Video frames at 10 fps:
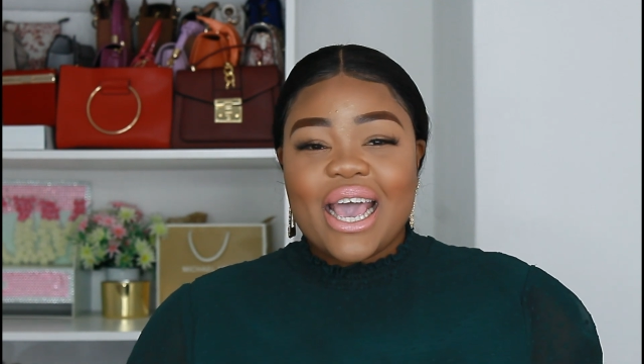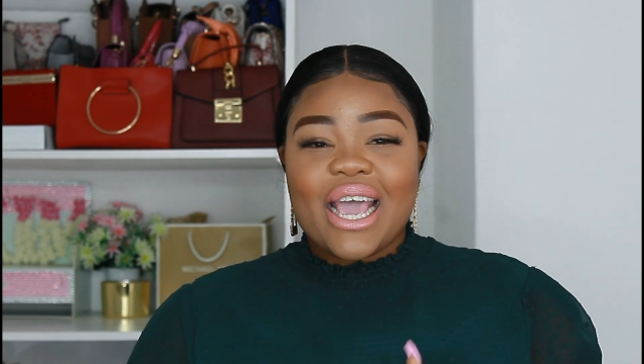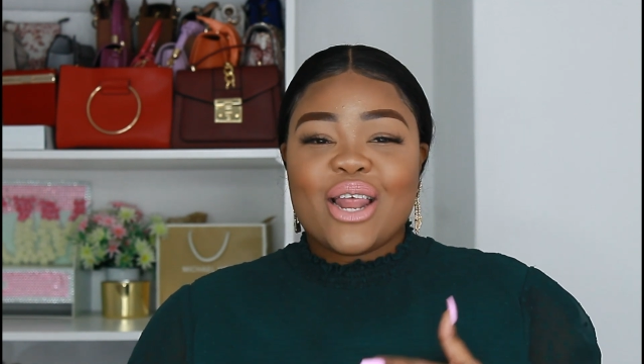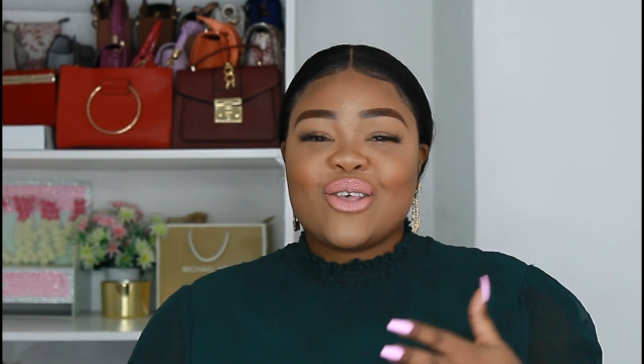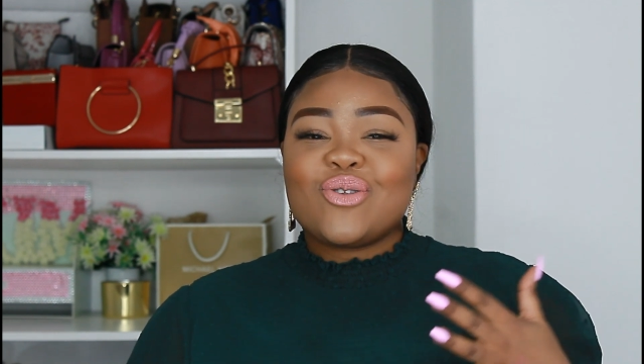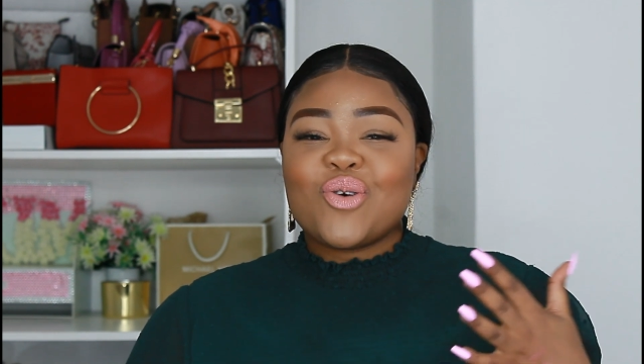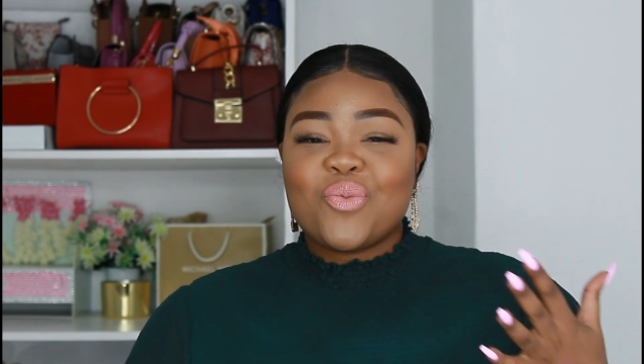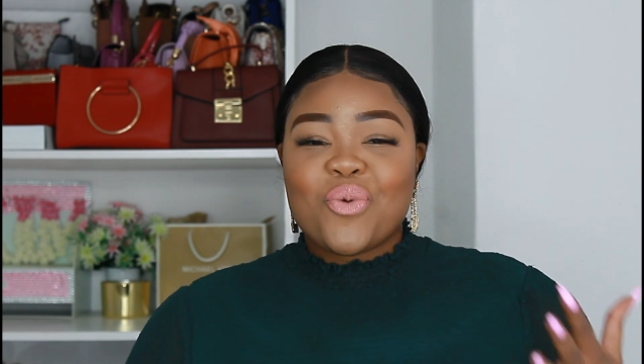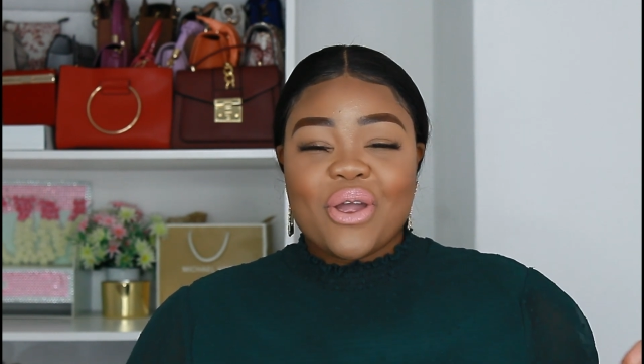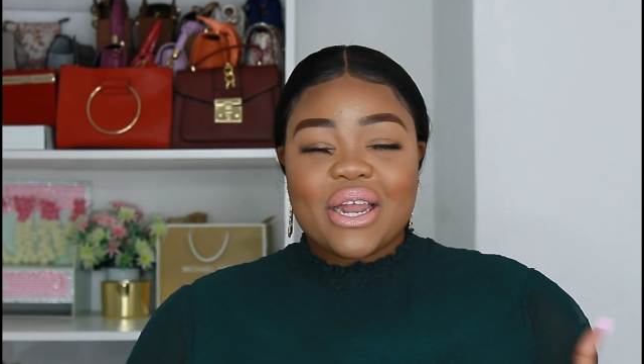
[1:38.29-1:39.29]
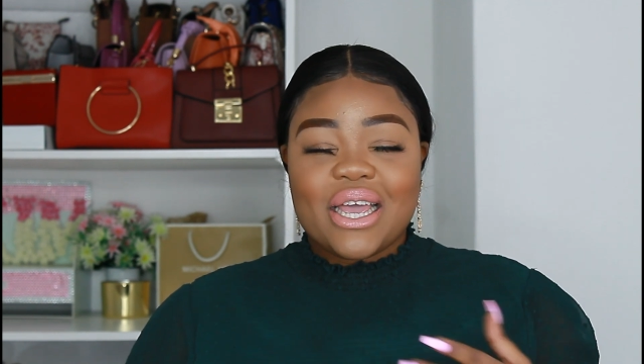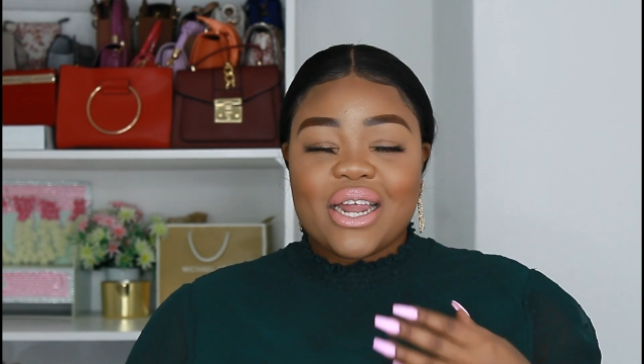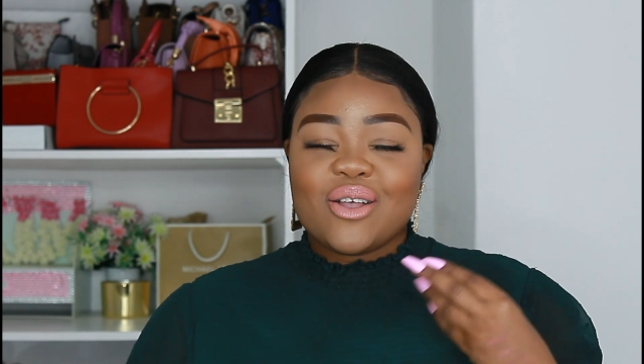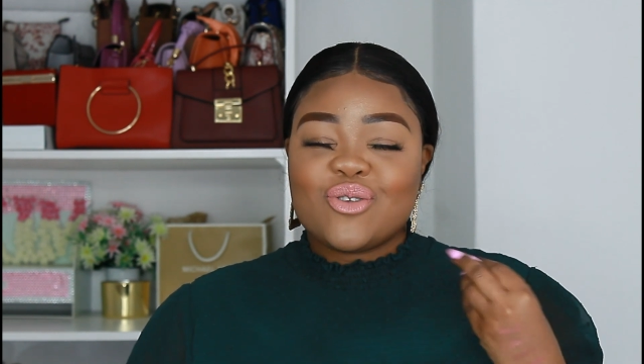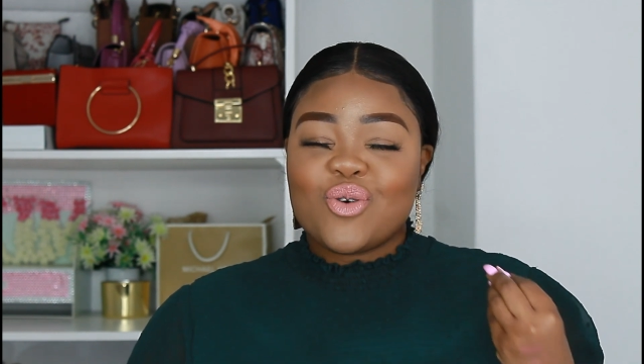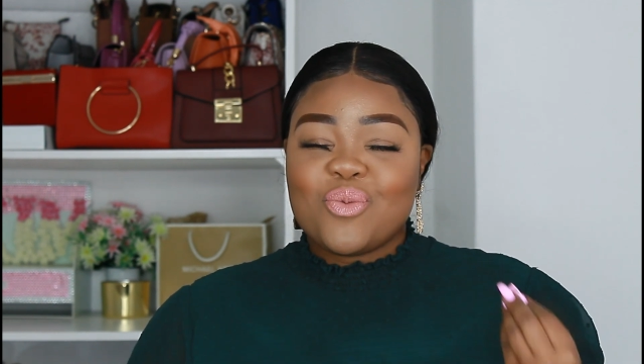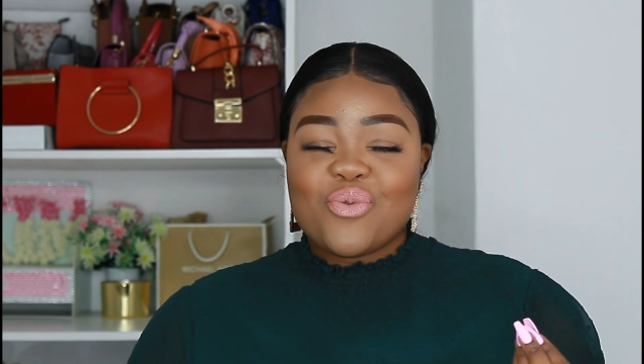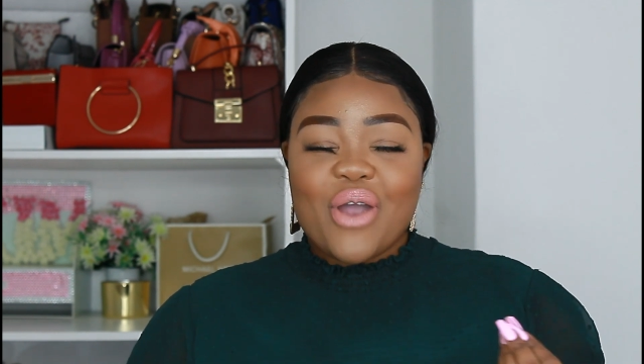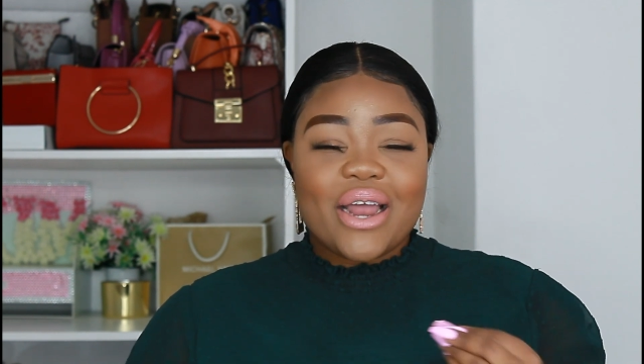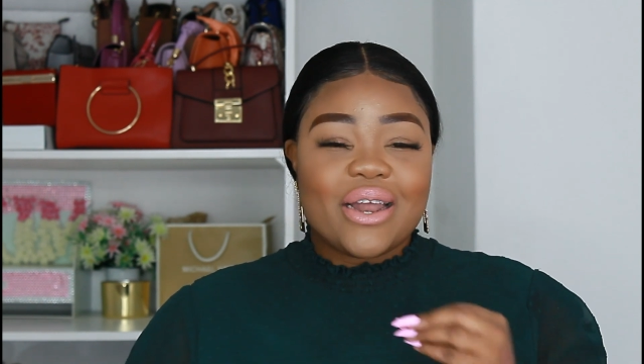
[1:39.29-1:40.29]
It is so pretty, it is so
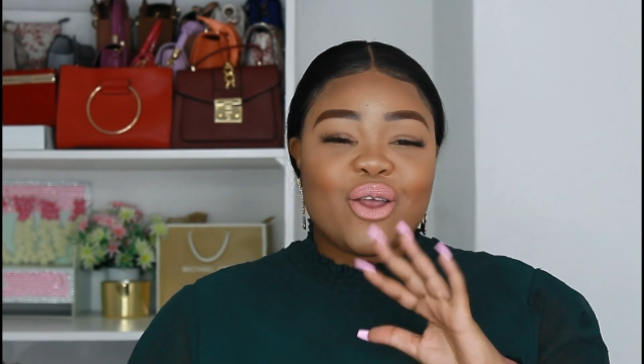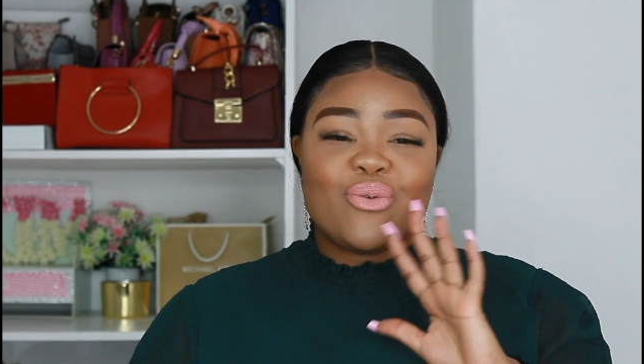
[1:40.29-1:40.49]
bright.